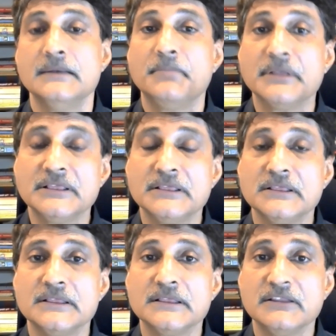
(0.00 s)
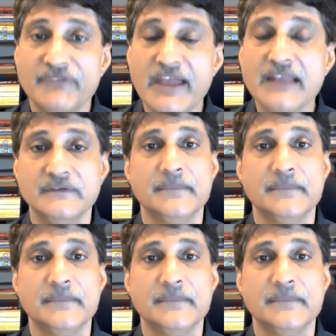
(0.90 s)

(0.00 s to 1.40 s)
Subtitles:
But the fact of the